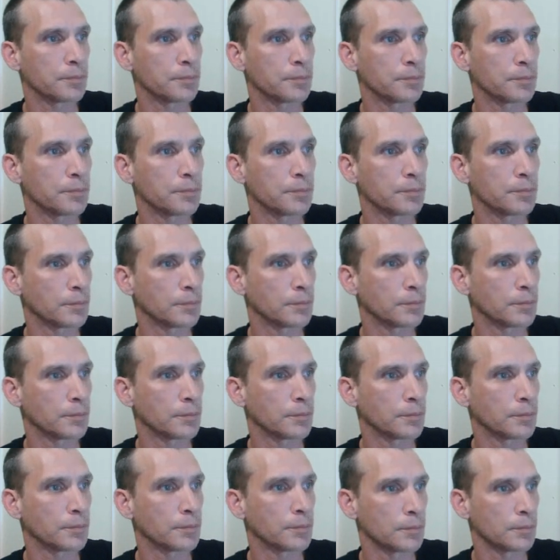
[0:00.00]

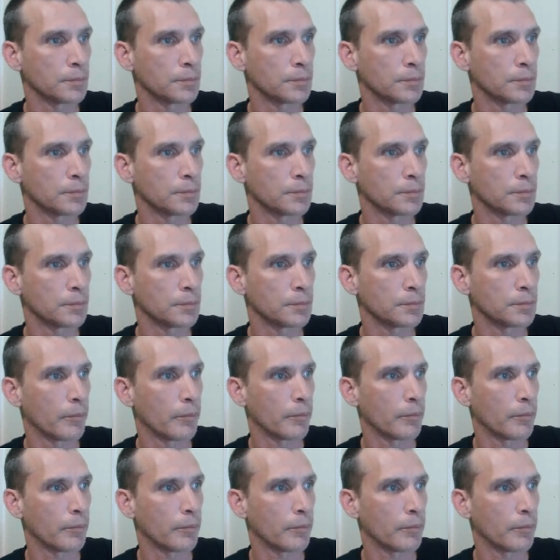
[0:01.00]

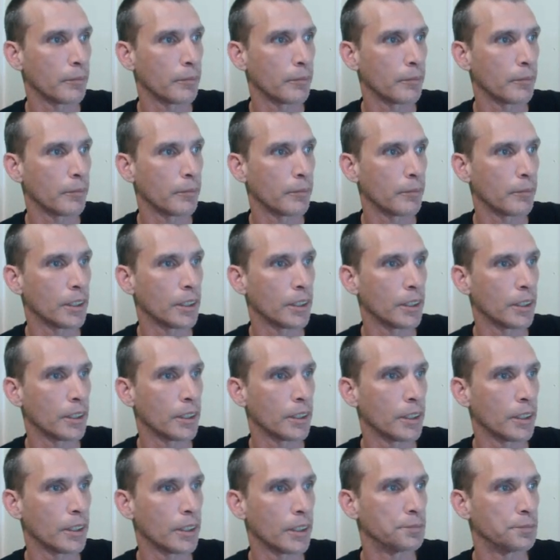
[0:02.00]

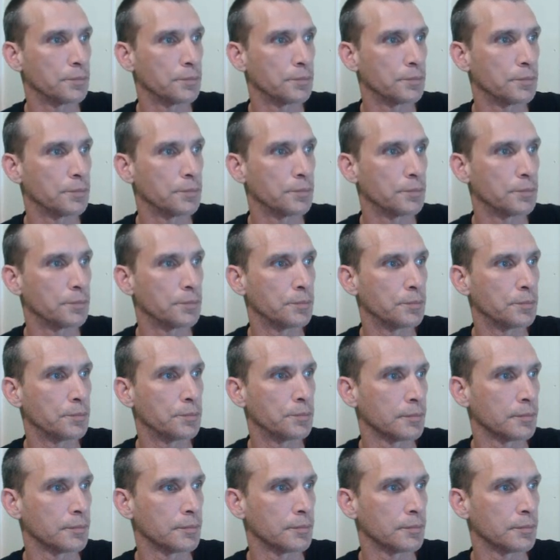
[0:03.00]

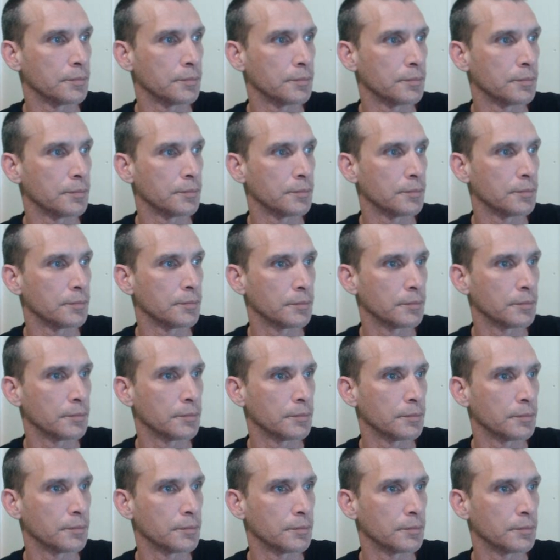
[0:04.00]

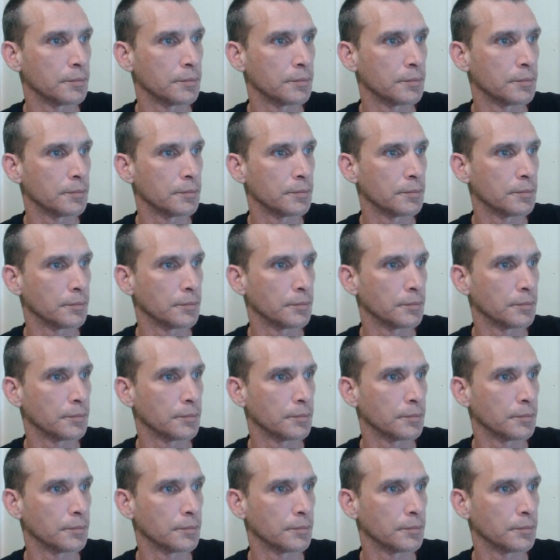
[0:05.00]

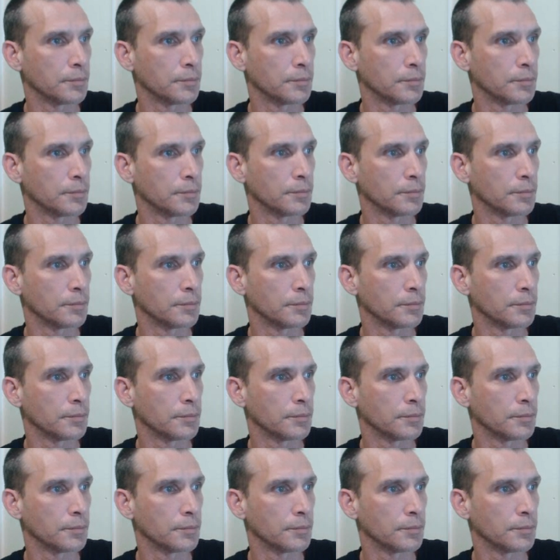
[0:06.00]

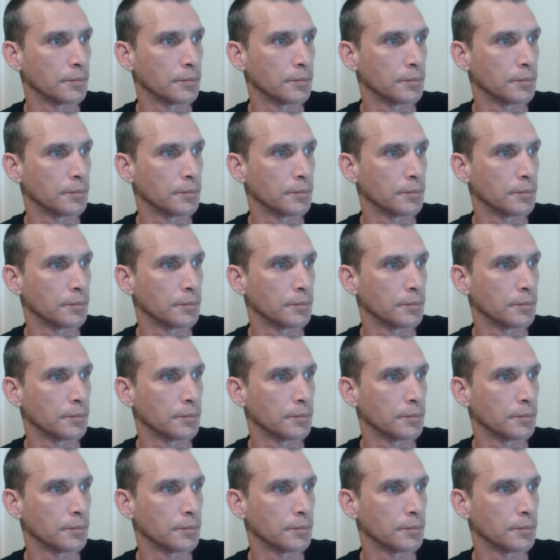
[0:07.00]
No one is speaking in this clip.